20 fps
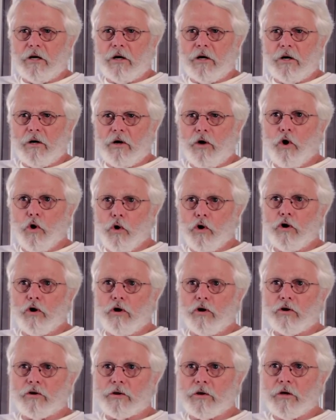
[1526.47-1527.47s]
Whole
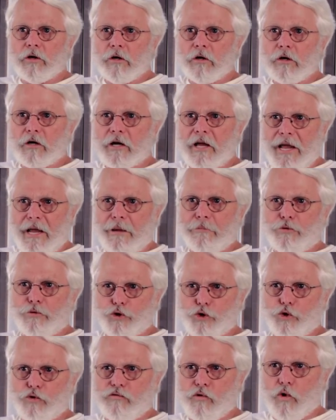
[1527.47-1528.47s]
Earth came
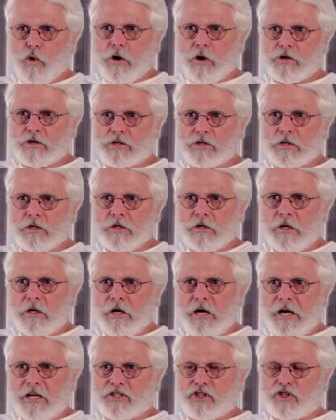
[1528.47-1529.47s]
through for us
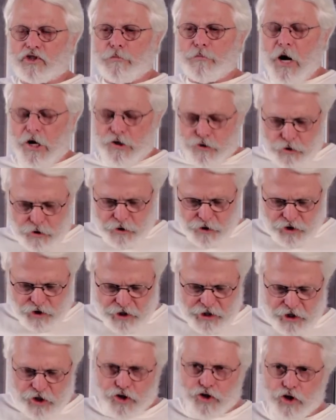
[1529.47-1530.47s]
as a sponsor. This
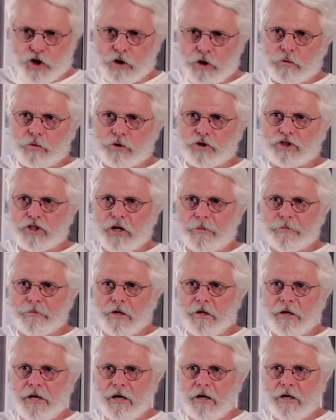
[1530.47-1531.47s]
t-shirt was
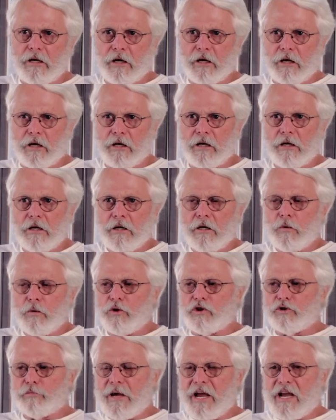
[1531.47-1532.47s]
something that
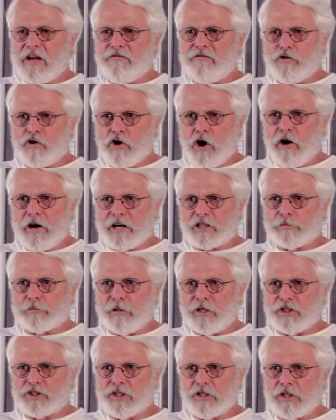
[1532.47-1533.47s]
was made for our
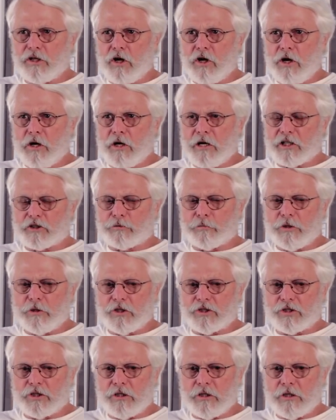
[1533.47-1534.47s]
expedition, and all
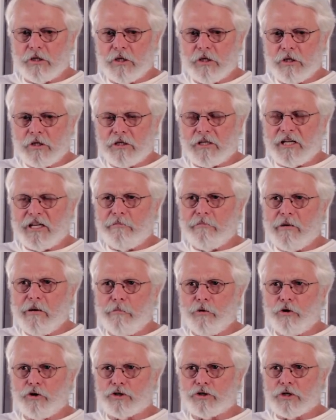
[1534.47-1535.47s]
expedition team
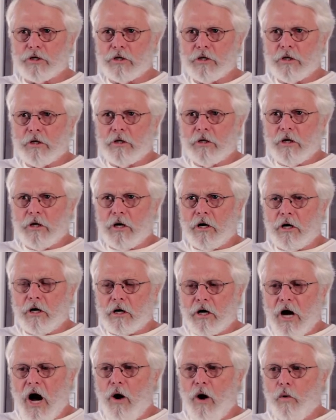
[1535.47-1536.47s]
members
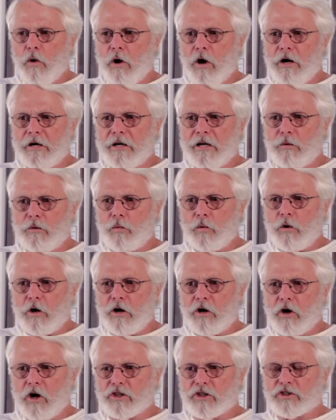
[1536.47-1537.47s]
got one,
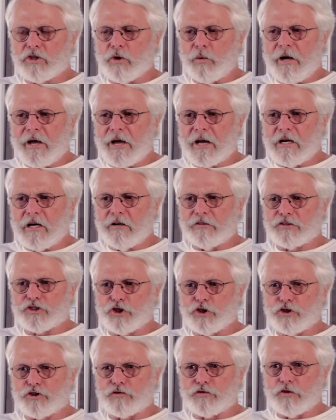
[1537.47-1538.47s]
and also we had enough
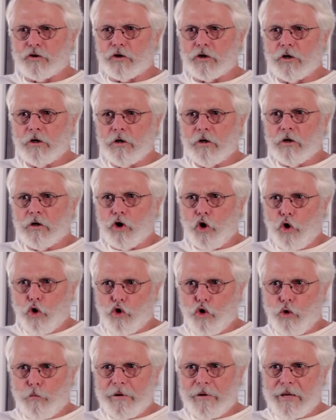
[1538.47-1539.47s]
shirts for
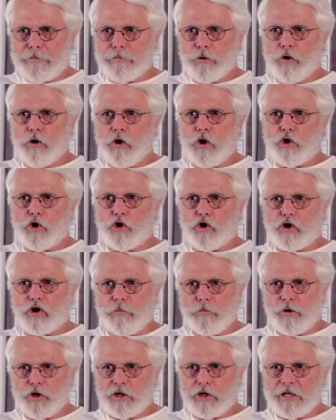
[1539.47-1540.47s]
local people, local
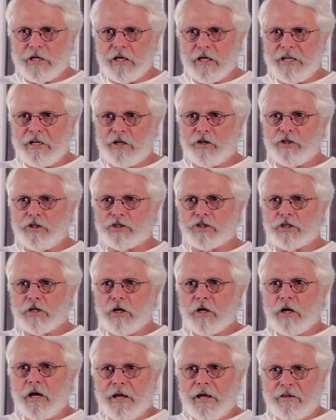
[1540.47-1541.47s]
community leaders,
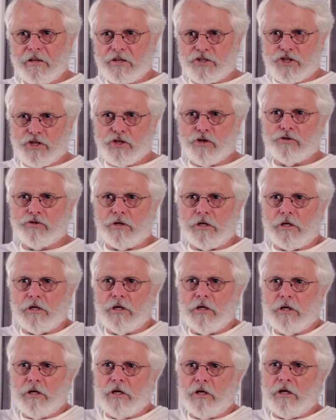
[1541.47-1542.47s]
and the children
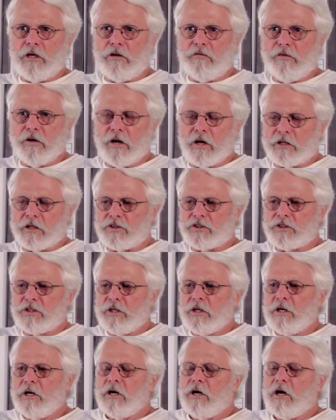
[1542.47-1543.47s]
in the village
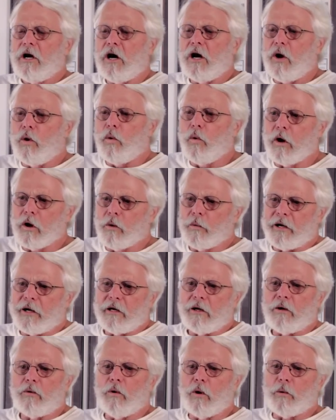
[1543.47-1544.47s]
where
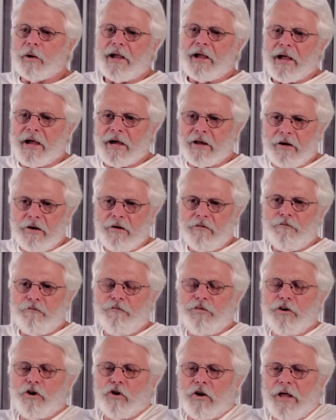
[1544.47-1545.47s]
we had
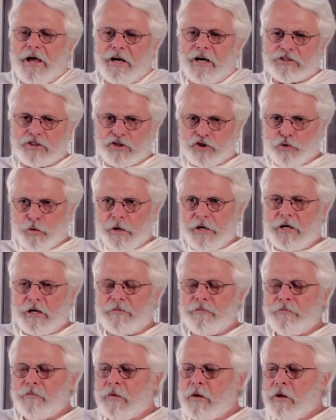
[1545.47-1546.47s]
field houses rented.
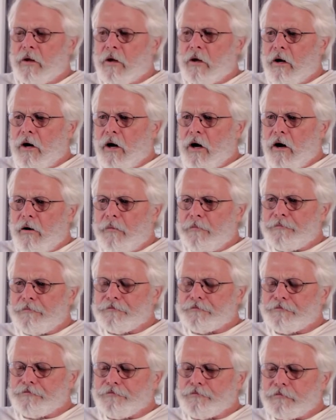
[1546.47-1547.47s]

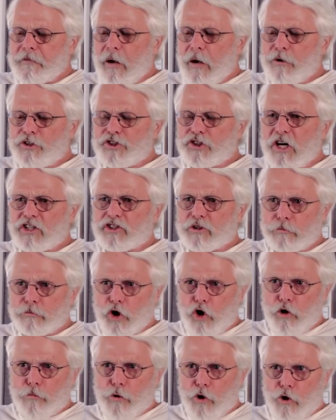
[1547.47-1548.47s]
And we shot some
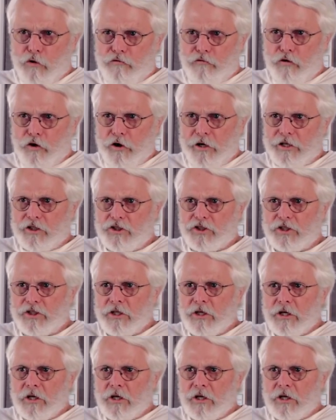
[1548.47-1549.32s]
GoPro footage